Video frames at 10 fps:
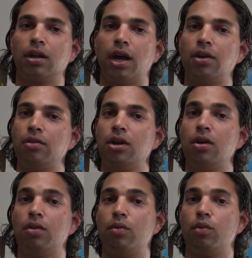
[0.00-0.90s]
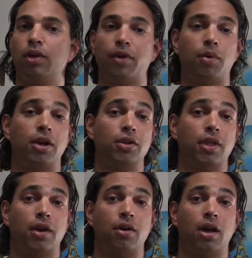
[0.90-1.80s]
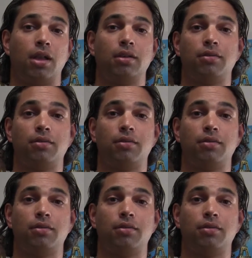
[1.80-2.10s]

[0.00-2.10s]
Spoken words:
I don't know if I want to do that or not